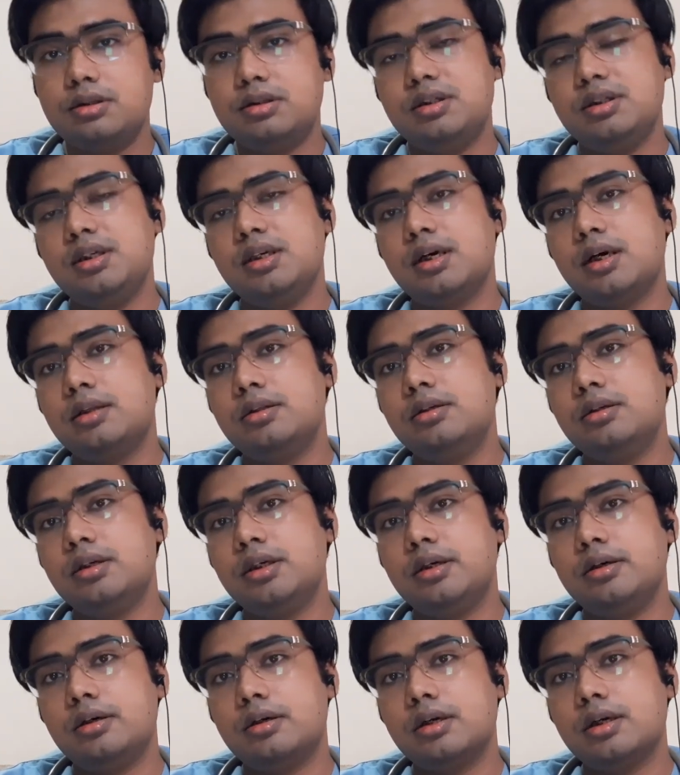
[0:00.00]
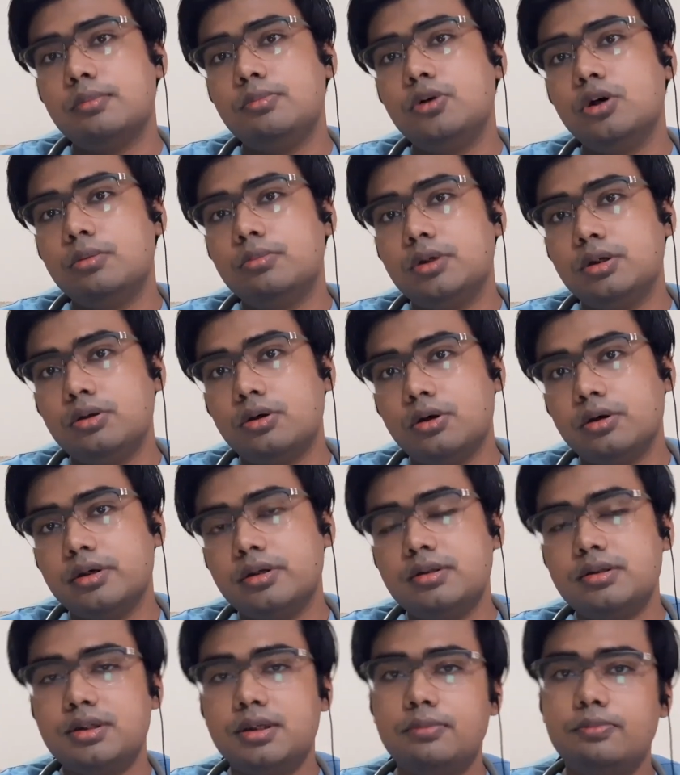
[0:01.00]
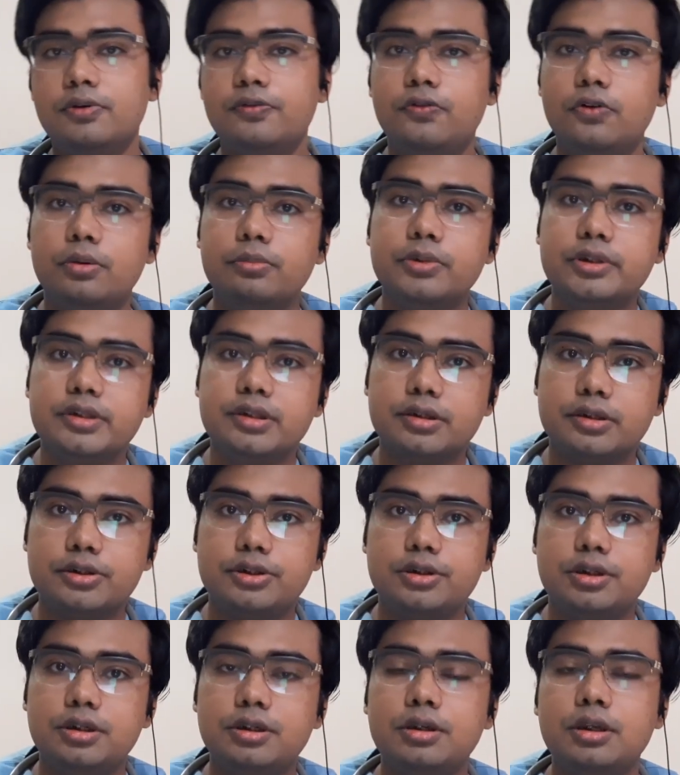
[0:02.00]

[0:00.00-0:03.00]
see other intra-abdominal organs, and perform the surgery